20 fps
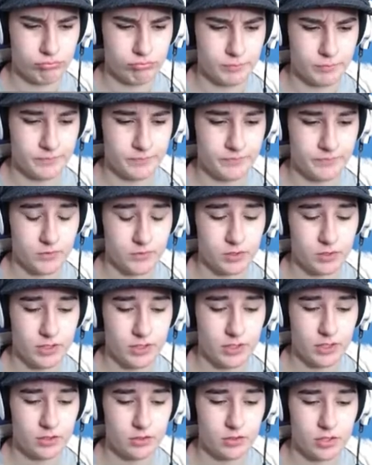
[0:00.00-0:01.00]
Thank god
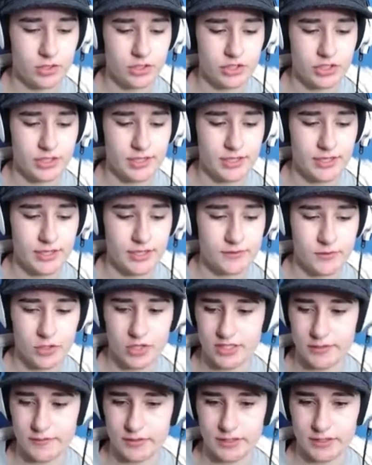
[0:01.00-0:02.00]
she cares for herself at least.
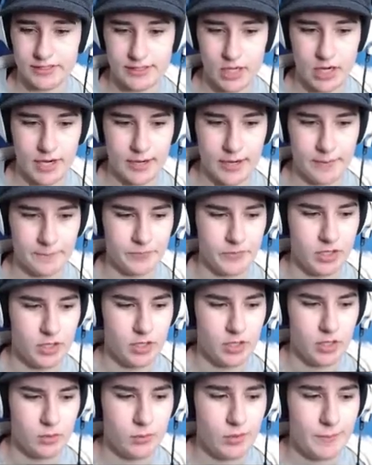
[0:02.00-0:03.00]
Alright, we're back
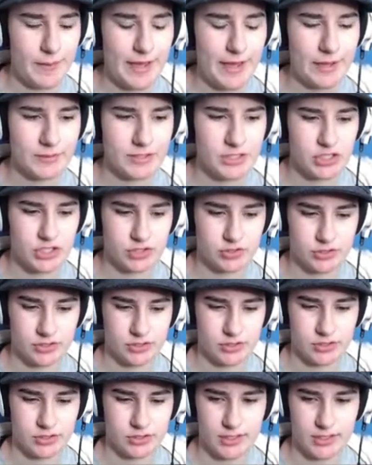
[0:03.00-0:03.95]
with the children anyway.